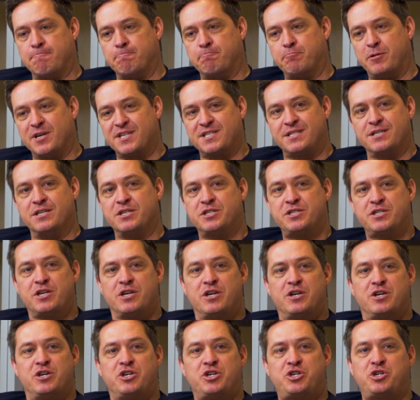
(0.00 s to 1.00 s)
business
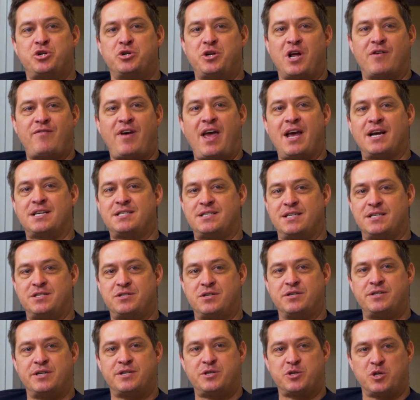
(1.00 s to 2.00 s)
should have access
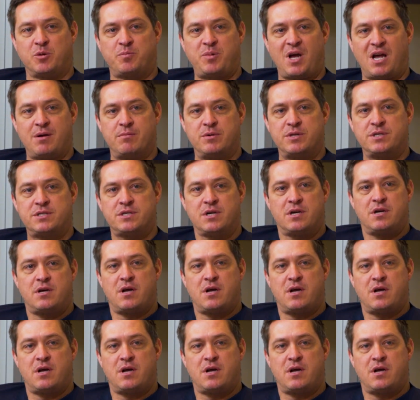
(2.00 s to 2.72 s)
to digital payments.